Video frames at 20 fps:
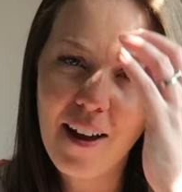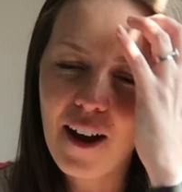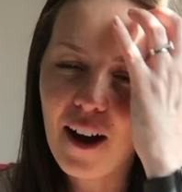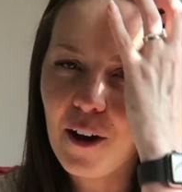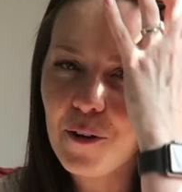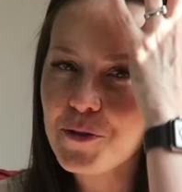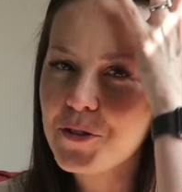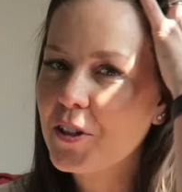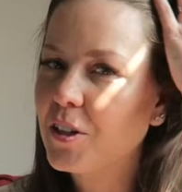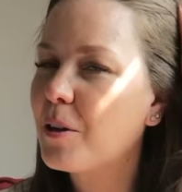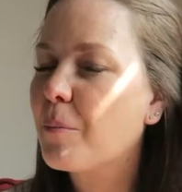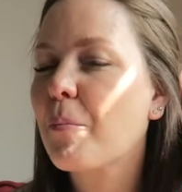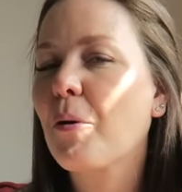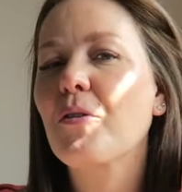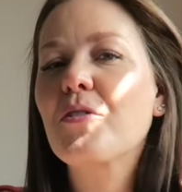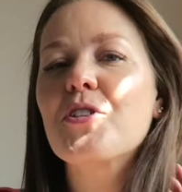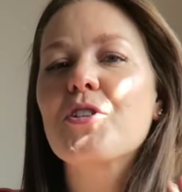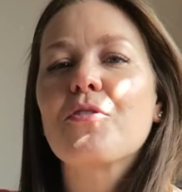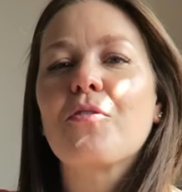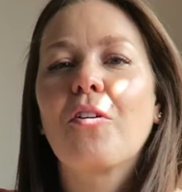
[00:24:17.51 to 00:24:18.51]
I was going to
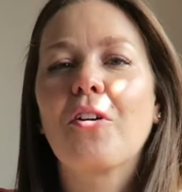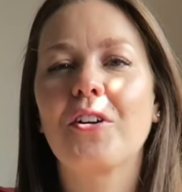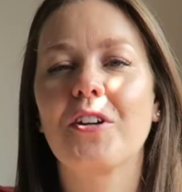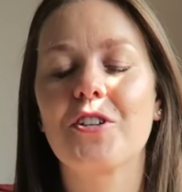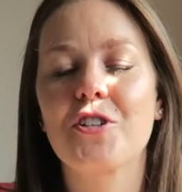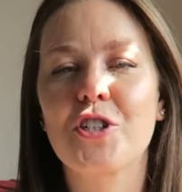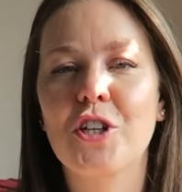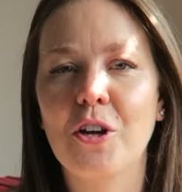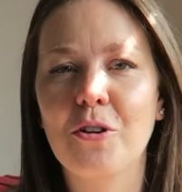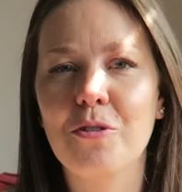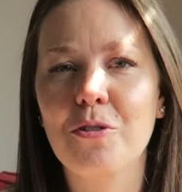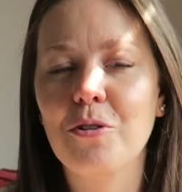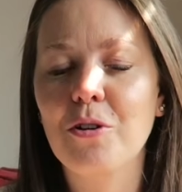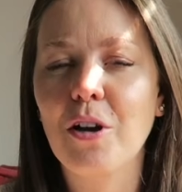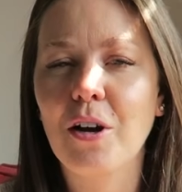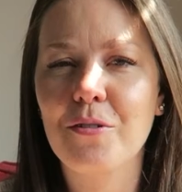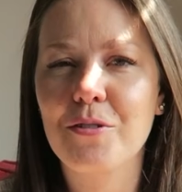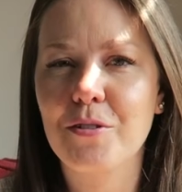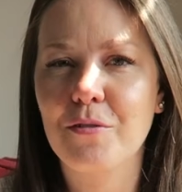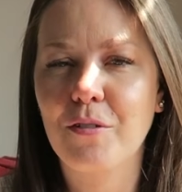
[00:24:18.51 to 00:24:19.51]
poster on and show you
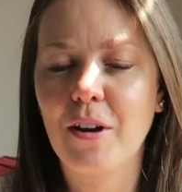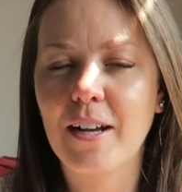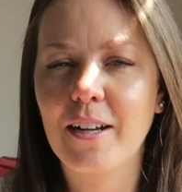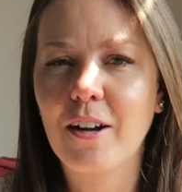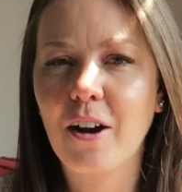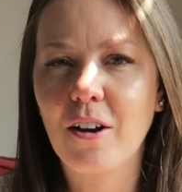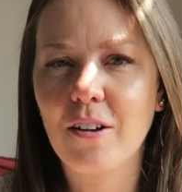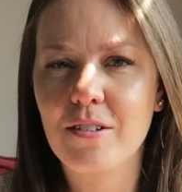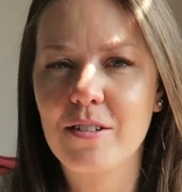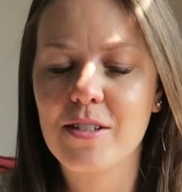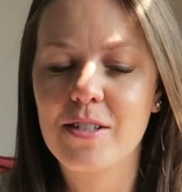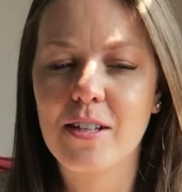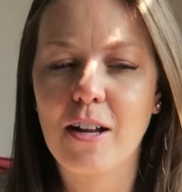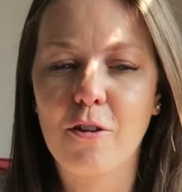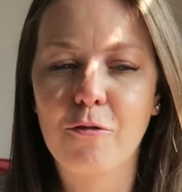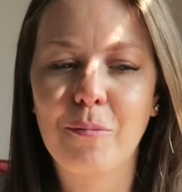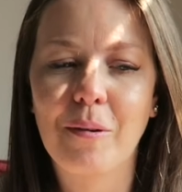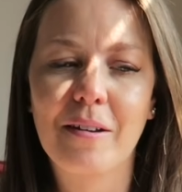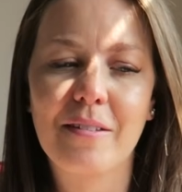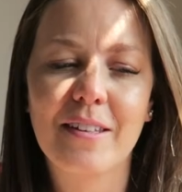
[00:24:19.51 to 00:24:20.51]
loads of like garden
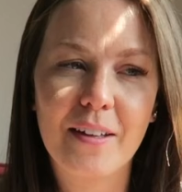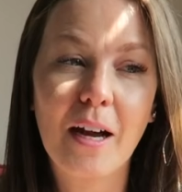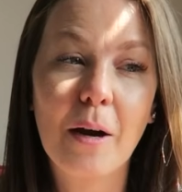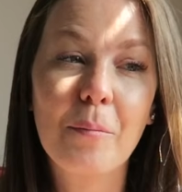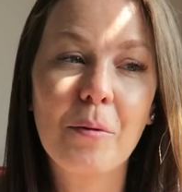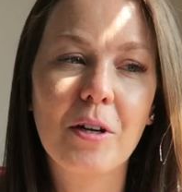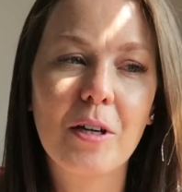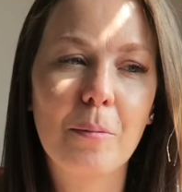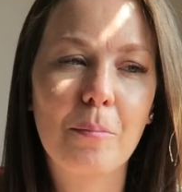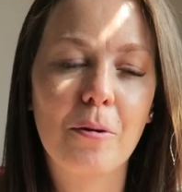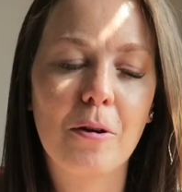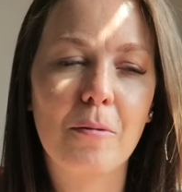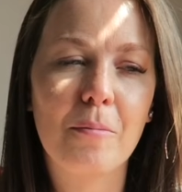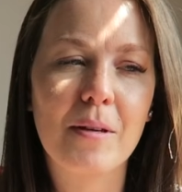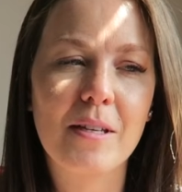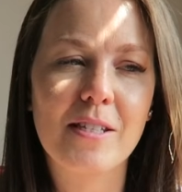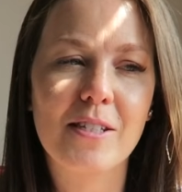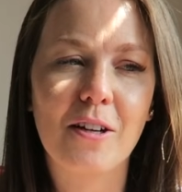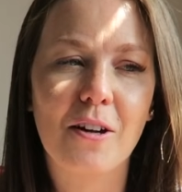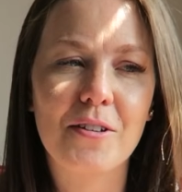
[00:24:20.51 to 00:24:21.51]
stuff, but I think I'm going to put
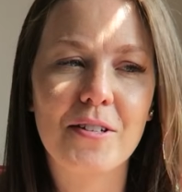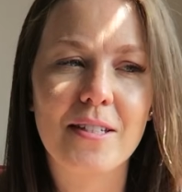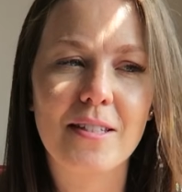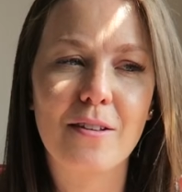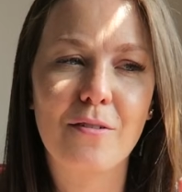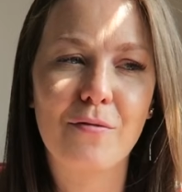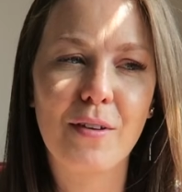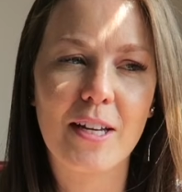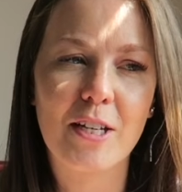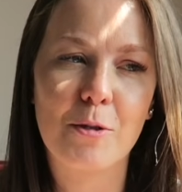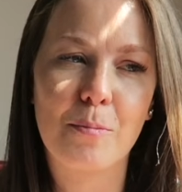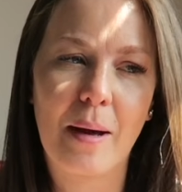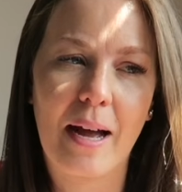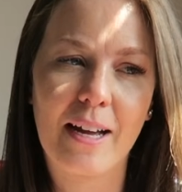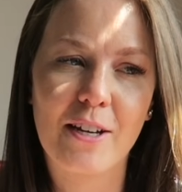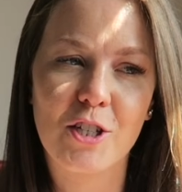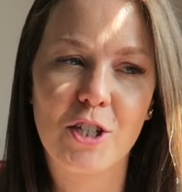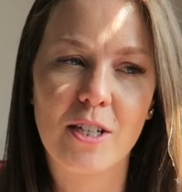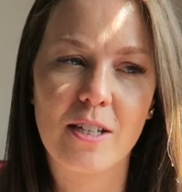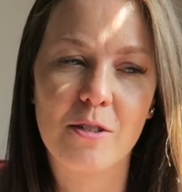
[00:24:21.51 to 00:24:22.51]
me starting the veg
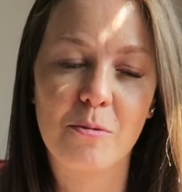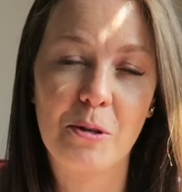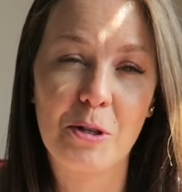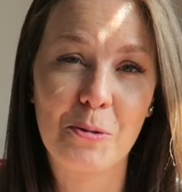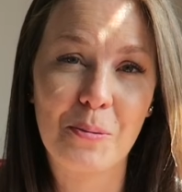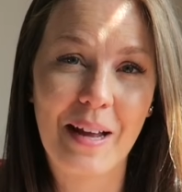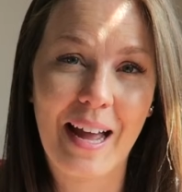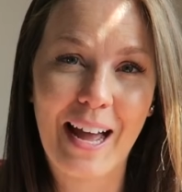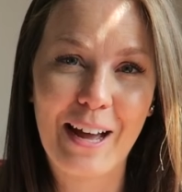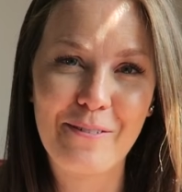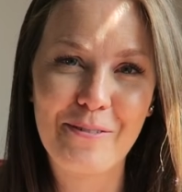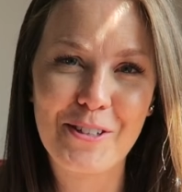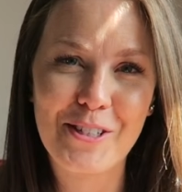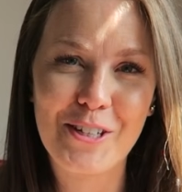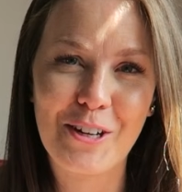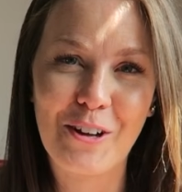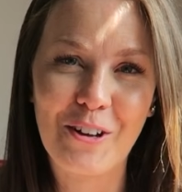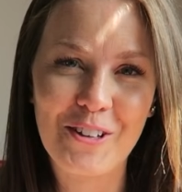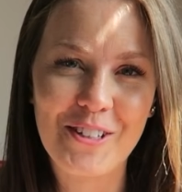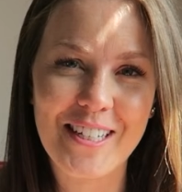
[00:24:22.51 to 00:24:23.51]
patches, which we have
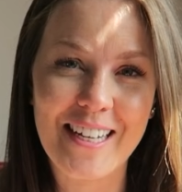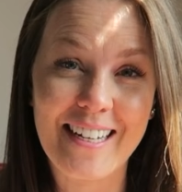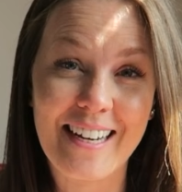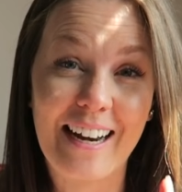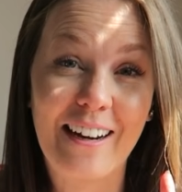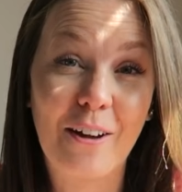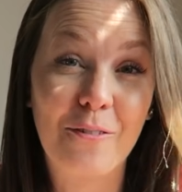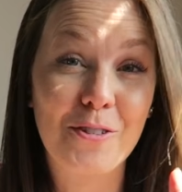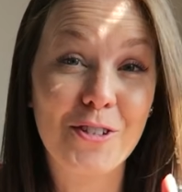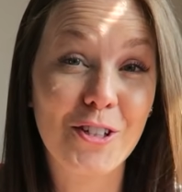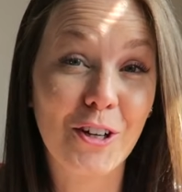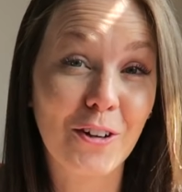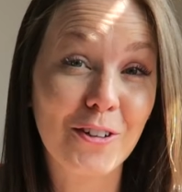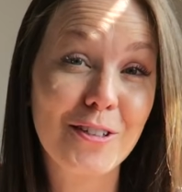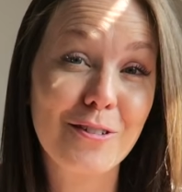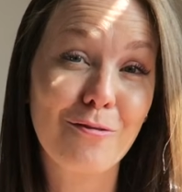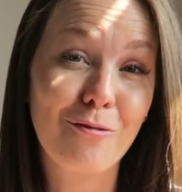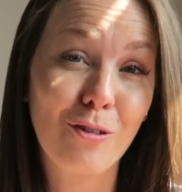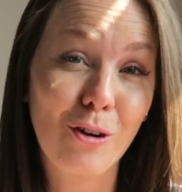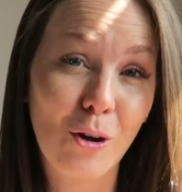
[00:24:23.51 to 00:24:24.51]
started, and I've
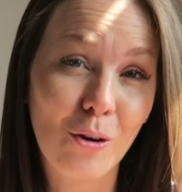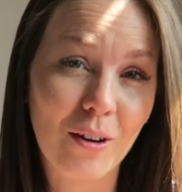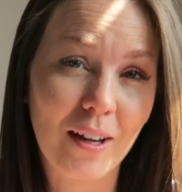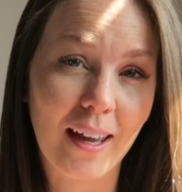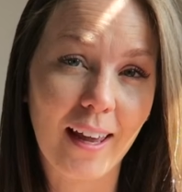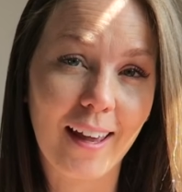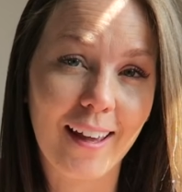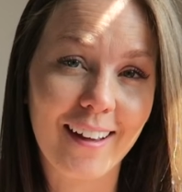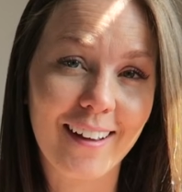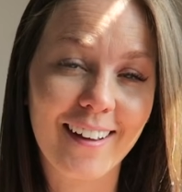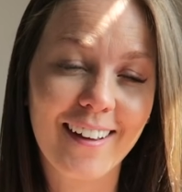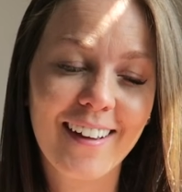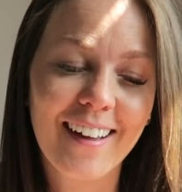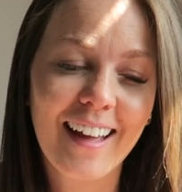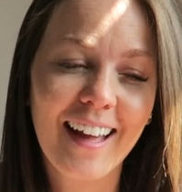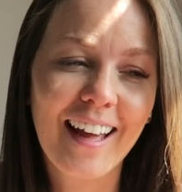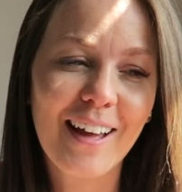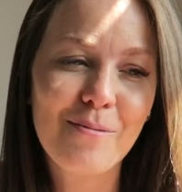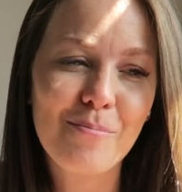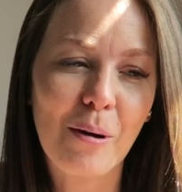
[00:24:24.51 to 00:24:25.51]
started vlogging,
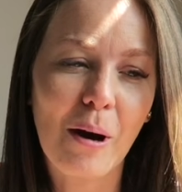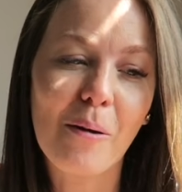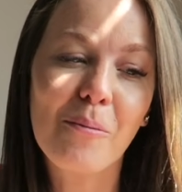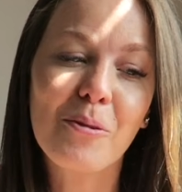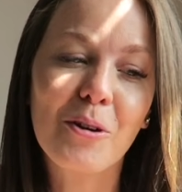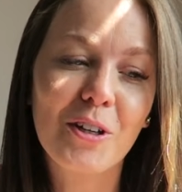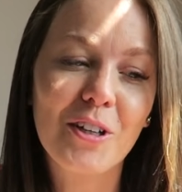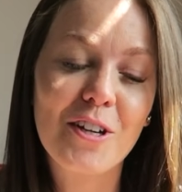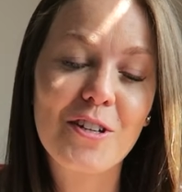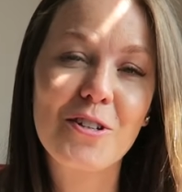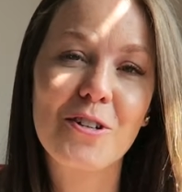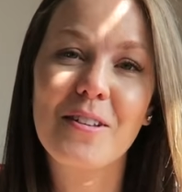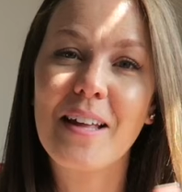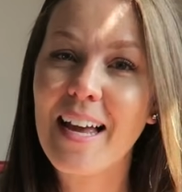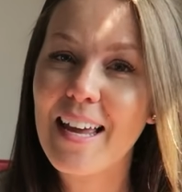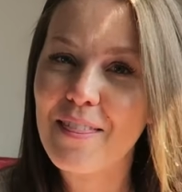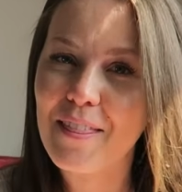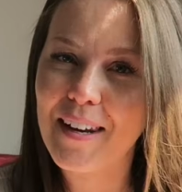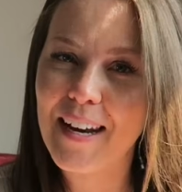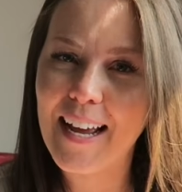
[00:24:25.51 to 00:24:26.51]
but I'm going to do
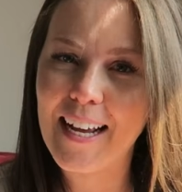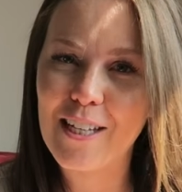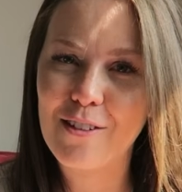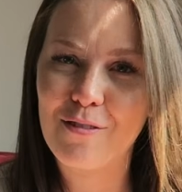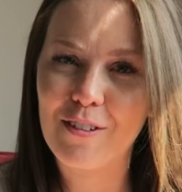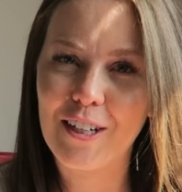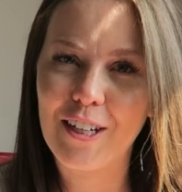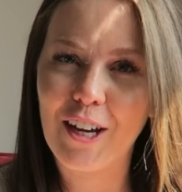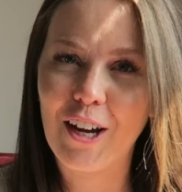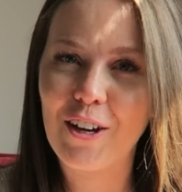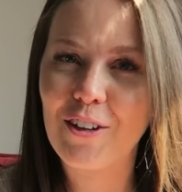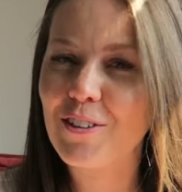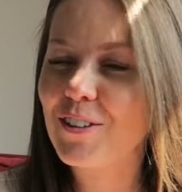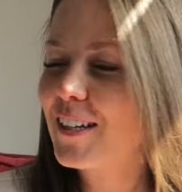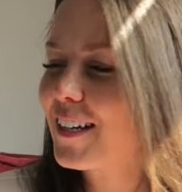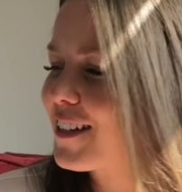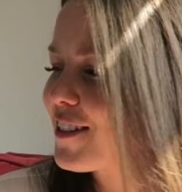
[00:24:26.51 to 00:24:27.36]
that in the next video.